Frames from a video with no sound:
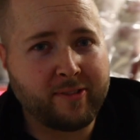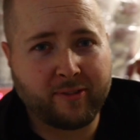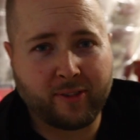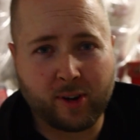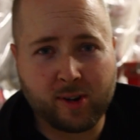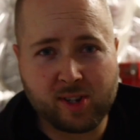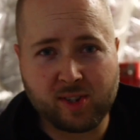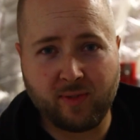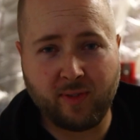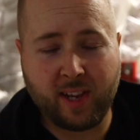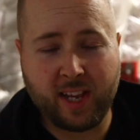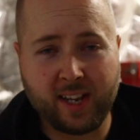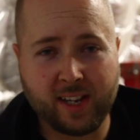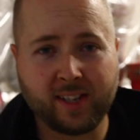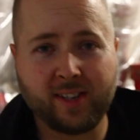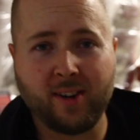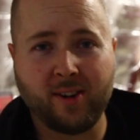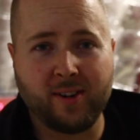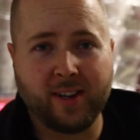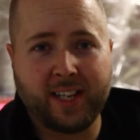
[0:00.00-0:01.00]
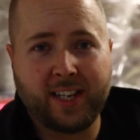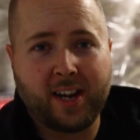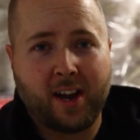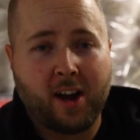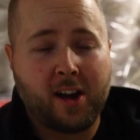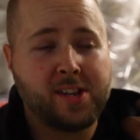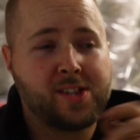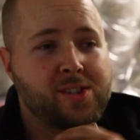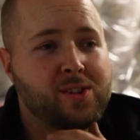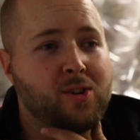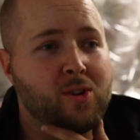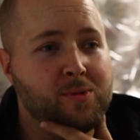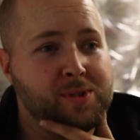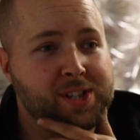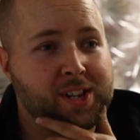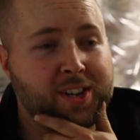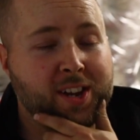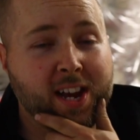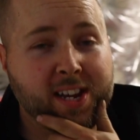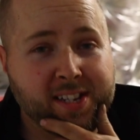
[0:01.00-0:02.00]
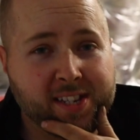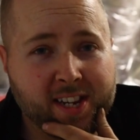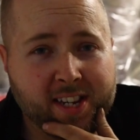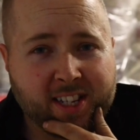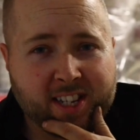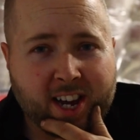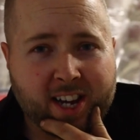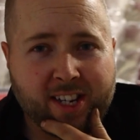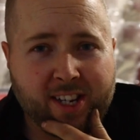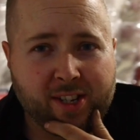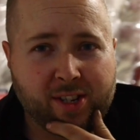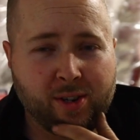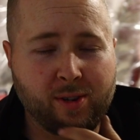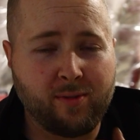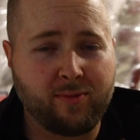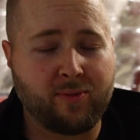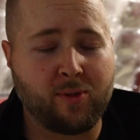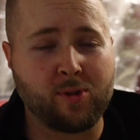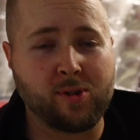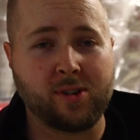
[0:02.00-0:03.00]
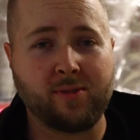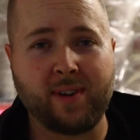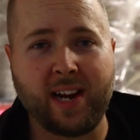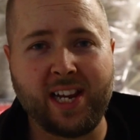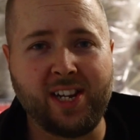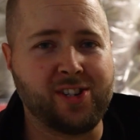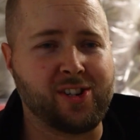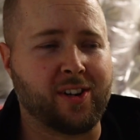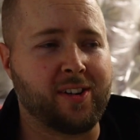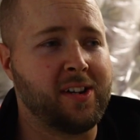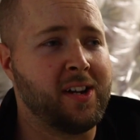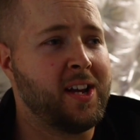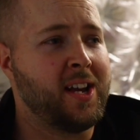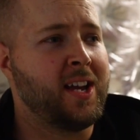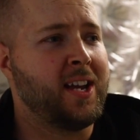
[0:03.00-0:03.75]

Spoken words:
first vehicle in high school was a 1992 Ford Ranger.